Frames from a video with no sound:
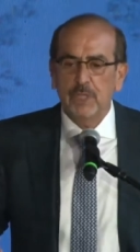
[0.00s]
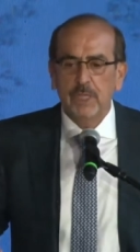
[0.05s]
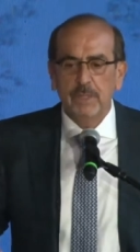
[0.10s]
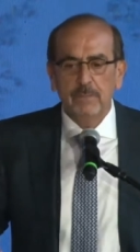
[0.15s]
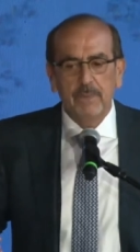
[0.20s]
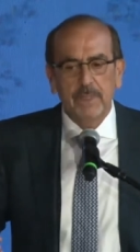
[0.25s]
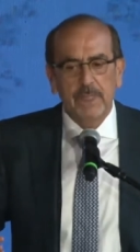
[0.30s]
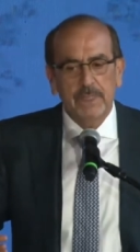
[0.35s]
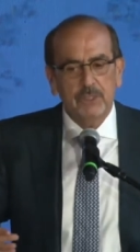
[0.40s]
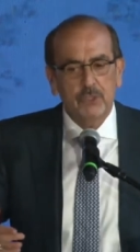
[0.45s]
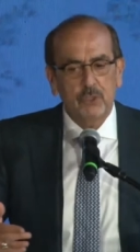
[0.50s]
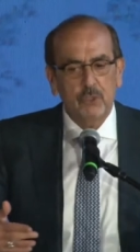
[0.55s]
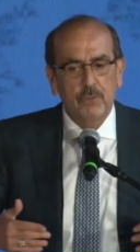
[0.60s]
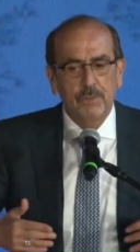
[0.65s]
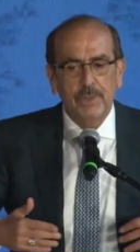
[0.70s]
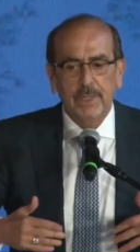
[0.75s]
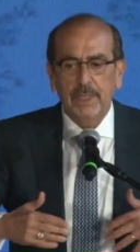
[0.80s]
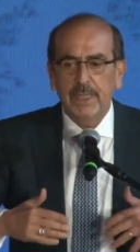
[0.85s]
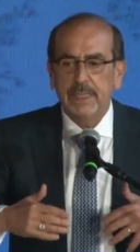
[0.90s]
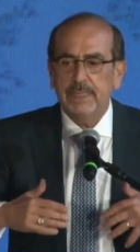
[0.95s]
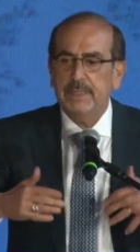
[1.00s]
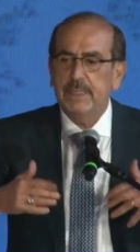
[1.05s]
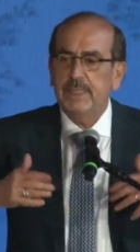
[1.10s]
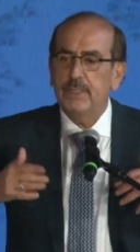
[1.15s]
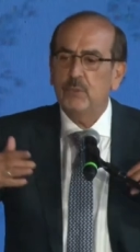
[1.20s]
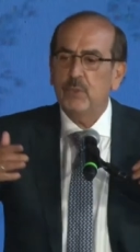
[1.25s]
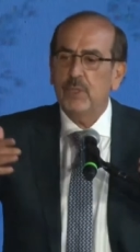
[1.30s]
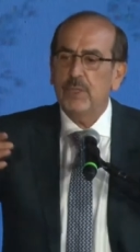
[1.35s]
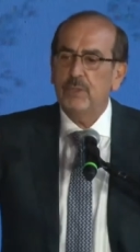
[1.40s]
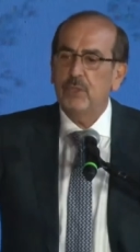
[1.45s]
has given us all
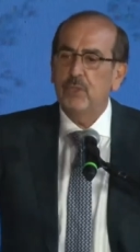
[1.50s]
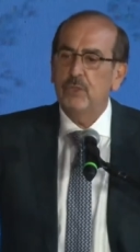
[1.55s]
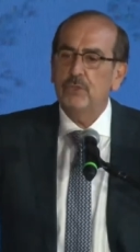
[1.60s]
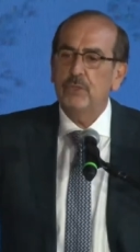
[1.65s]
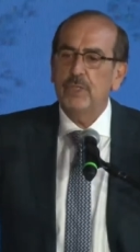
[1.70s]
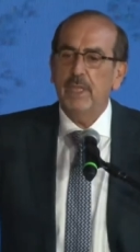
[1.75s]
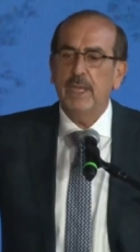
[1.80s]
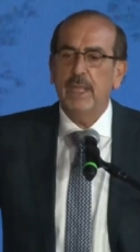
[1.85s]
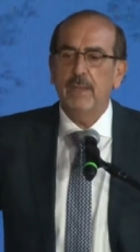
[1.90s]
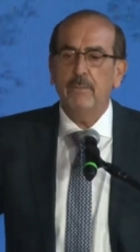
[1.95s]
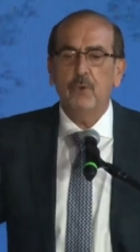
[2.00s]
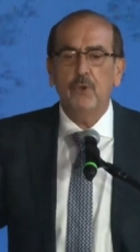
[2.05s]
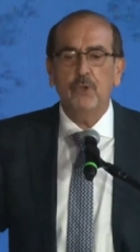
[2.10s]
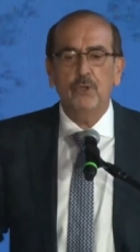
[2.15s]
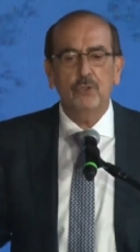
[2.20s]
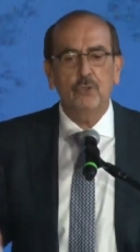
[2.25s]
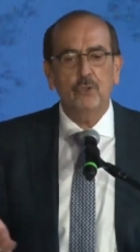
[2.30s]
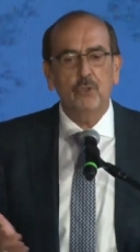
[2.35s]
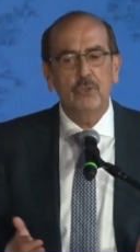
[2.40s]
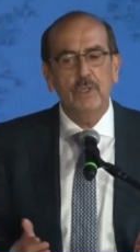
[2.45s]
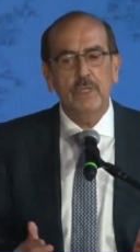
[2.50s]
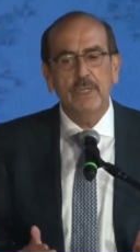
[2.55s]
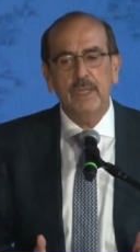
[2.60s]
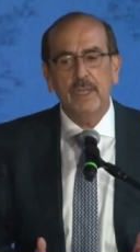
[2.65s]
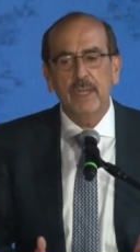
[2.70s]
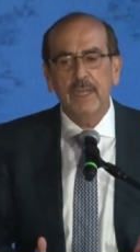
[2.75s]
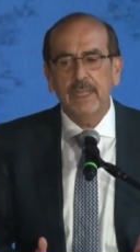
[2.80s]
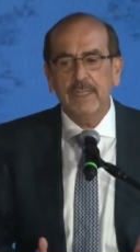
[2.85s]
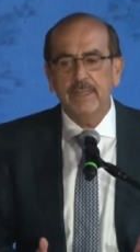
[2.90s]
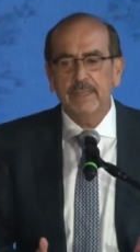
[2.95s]
the responsibility
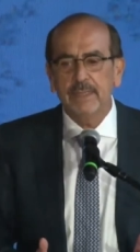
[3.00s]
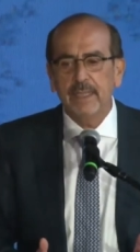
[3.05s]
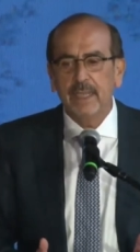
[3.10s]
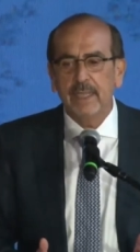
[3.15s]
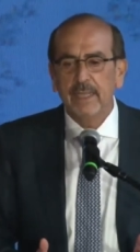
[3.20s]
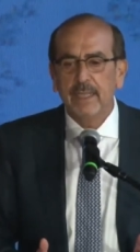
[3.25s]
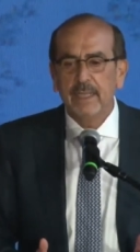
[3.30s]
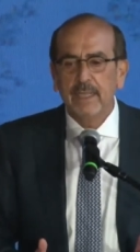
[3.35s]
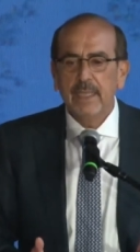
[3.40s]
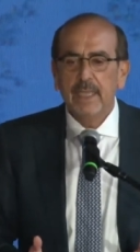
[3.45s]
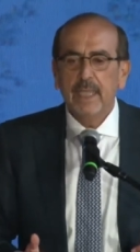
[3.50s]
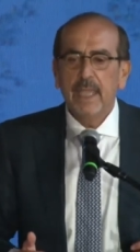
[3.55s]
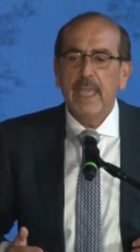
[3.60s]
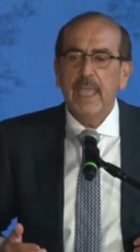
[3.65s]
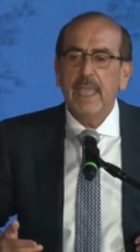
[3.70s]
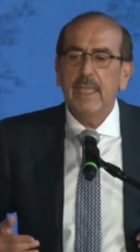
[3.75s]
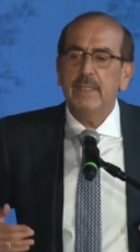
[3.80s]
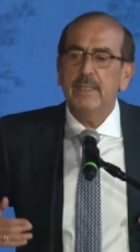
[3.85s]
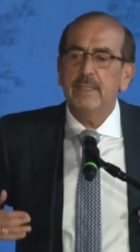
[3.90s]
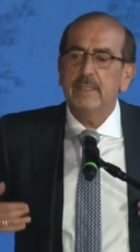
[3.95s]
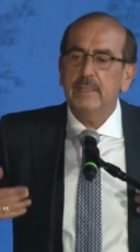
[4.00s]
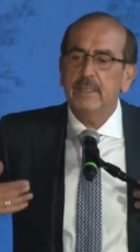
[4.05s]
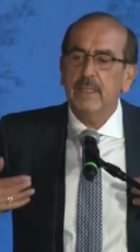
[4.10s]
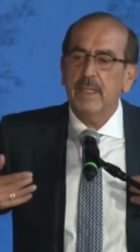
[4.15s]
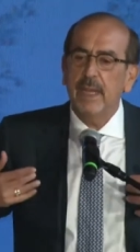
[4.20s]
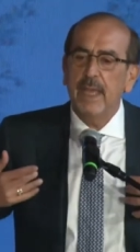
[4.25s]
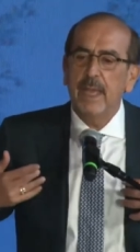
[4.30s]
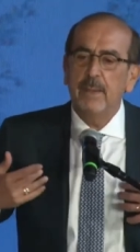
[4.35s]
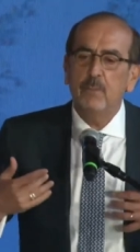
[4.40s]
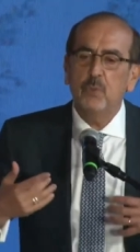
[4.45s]
to
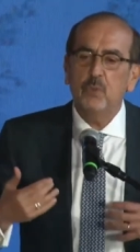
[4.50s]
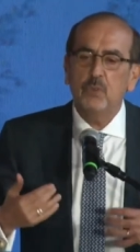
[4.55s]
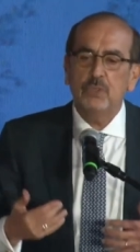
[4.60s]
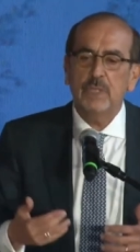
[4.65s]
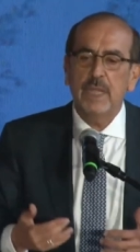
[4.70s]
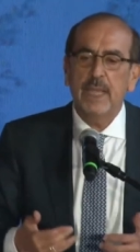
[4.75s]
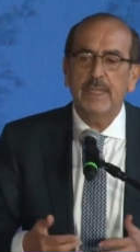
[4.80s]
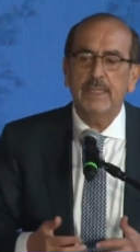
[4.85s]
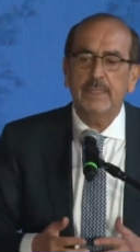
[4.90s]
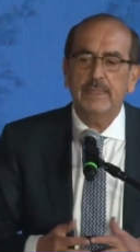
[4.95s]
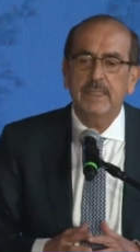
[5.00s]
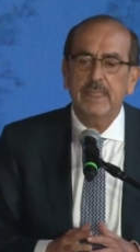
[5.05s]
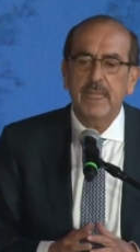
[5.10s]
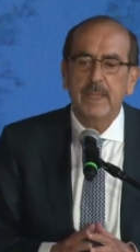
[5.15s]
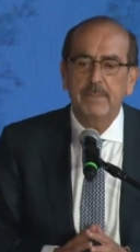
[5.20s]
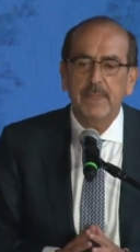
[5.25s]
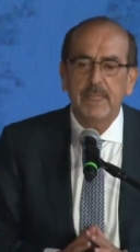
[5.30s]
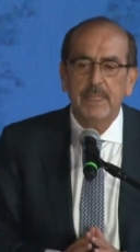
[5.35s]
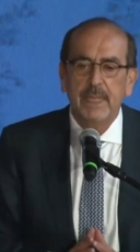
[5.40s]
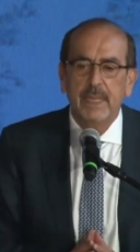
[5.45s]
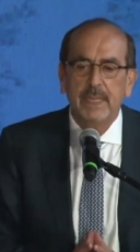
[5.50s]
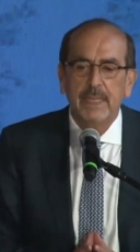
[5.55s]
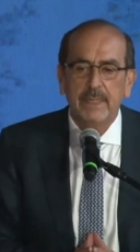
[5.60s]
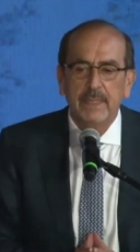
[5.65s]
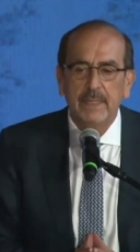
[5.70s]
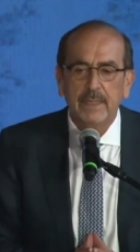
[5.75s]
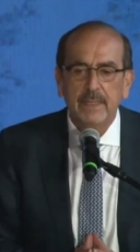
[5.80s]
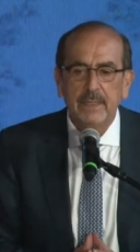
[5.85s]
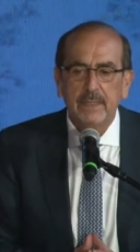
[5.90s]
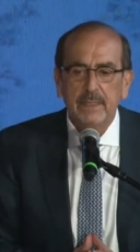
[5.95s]
speak of the situation
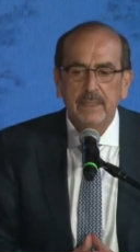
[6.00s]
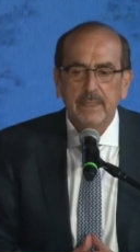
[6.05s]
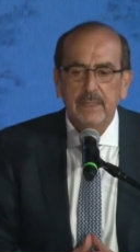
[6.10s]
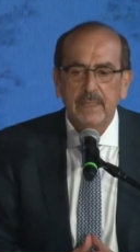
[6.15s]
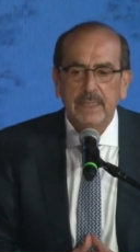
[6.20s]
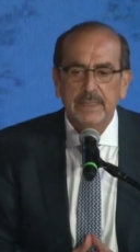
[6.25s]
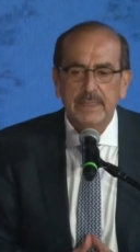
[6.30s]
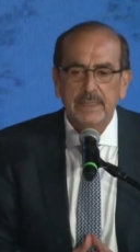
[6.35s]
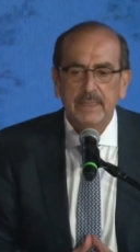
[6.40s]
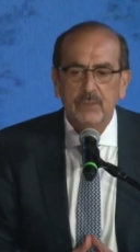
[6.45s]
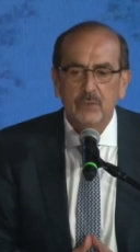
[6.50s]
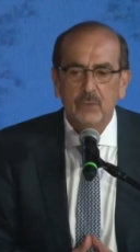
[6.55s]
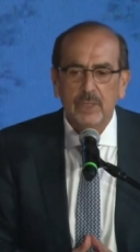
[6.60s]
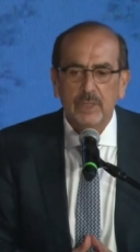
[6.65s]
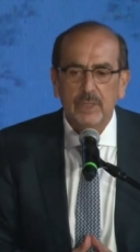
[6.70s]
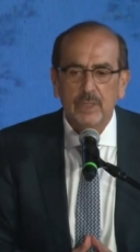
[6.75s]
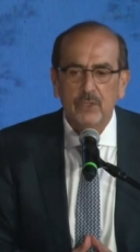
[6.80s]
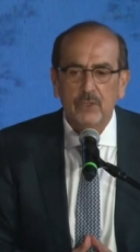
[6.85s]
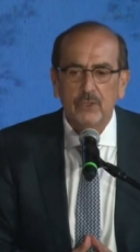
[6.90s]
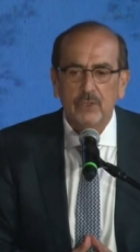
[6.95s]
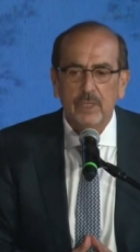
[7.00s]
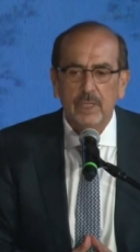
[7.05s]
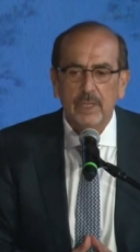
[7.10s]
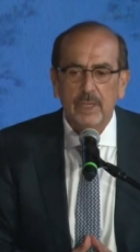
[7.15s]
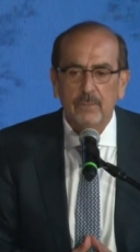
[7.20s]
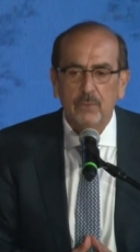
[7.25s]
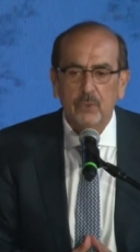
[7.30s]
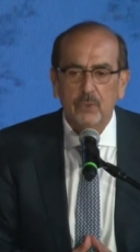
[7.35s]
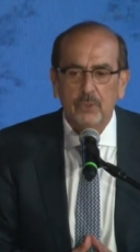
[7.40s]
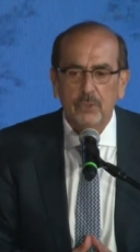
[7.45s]
of abortion in Ireland,
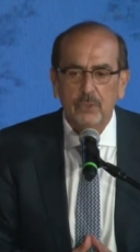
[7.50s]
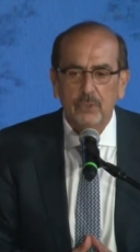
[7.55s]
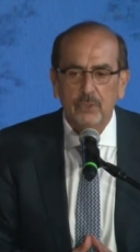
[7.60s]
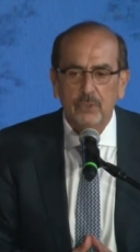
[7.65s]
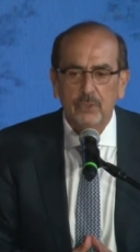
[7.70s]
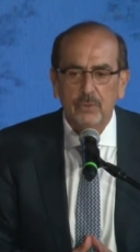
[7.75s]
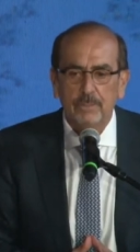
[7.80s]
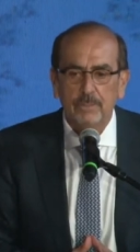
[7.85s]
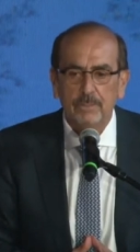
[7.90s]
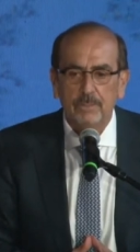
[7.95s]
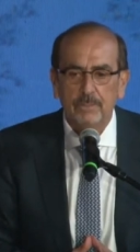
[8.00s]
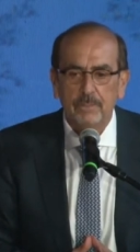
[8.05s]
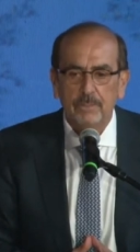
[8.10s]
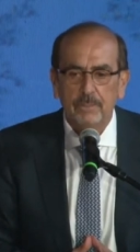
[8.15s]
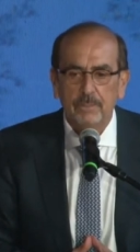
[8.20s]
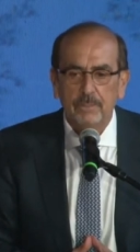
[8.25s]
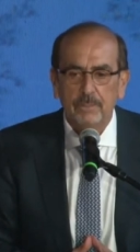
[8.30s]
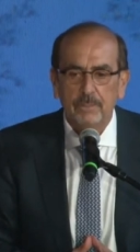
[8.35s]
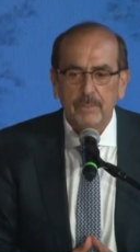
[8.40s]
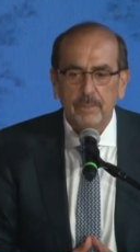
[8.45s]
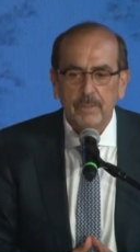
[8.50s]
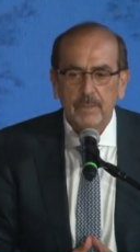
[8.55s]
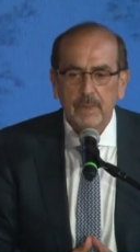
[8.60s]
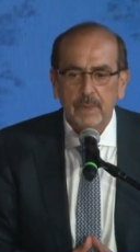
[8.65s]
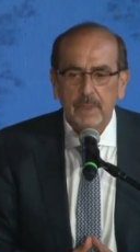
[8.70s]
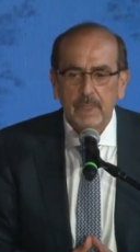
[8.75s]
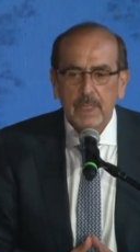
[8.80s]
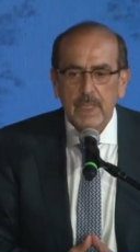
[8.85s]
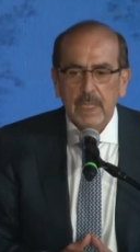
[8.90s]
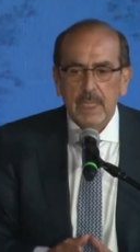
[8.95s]
we
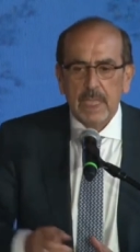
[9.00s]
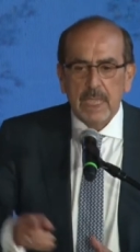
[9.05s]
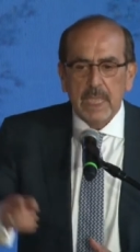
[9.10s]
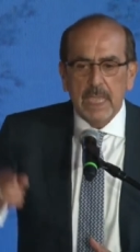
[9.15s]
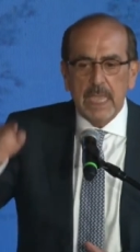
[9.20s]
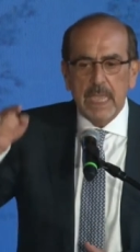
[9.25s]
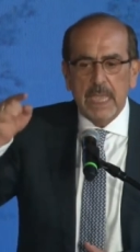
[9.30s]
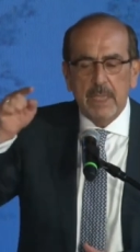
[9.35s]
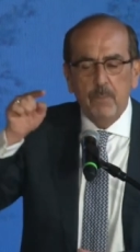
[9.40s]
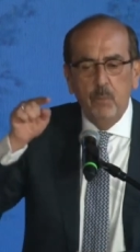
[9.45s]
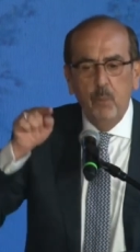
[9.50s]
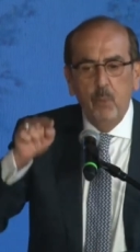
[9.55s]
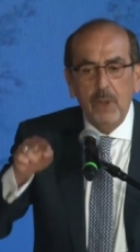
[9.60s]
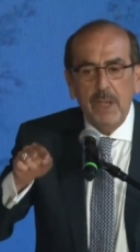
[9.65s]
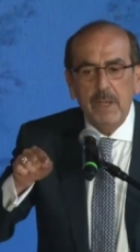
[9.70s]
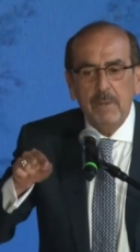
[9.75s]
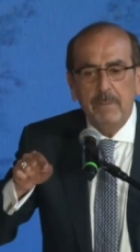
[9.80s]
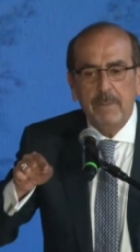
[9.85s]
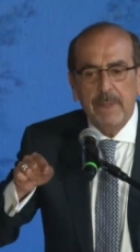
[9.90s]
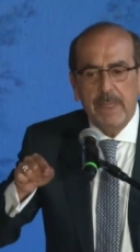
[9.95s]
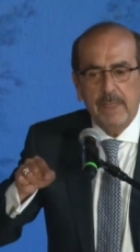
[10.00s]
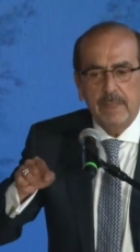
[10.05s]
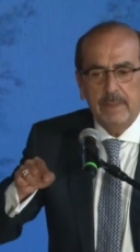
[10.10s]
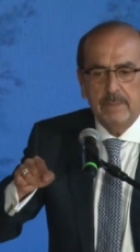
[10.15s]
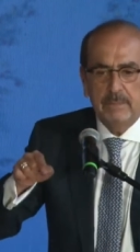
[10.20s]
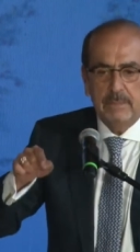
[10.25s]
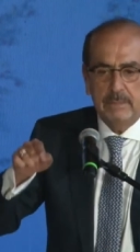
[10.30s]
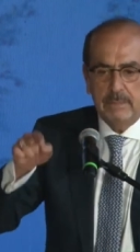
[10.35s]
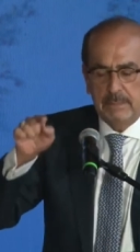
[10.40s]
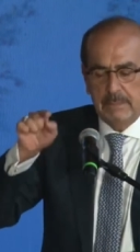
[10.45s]
have
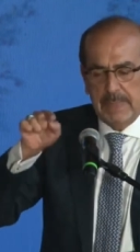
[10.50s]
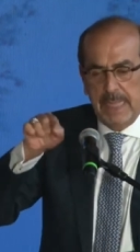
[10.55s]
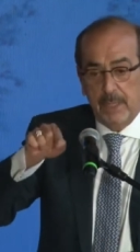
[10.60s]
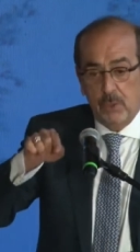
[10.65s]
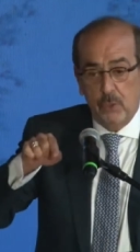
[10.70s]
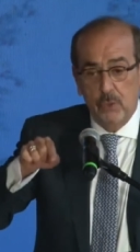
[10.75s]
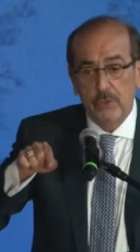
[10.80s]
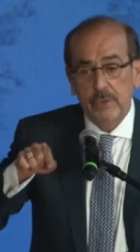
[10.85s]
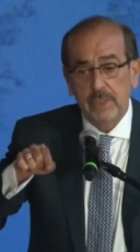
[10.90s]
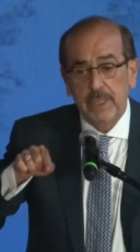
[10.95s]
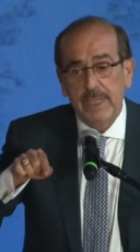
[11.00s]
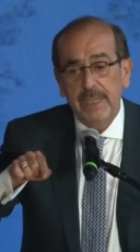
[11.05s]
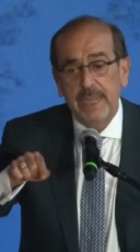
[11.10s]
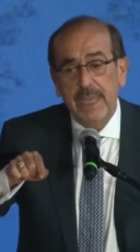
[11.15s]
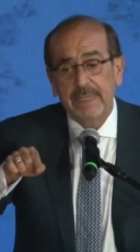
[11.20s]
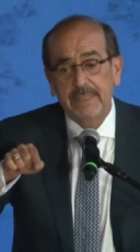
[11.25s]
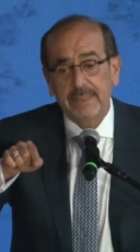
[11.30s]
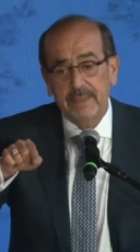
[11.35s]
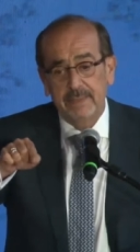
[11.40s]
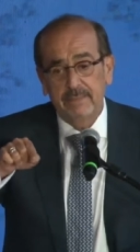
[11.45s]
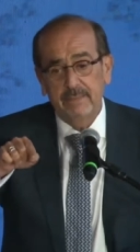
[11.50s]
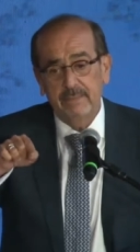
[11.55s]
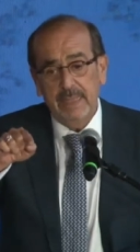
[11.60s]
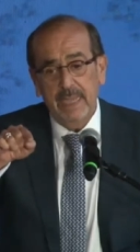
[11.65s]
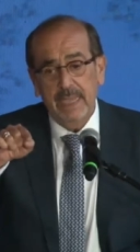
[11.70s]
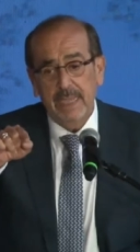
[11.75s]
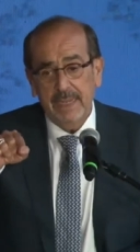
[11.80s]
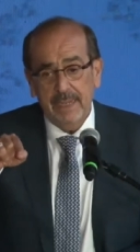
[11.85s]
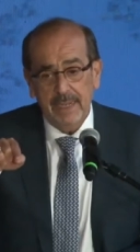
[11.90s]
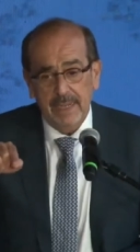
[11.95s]
analyzed the
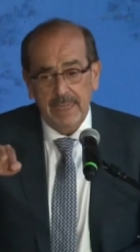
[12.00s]
situation.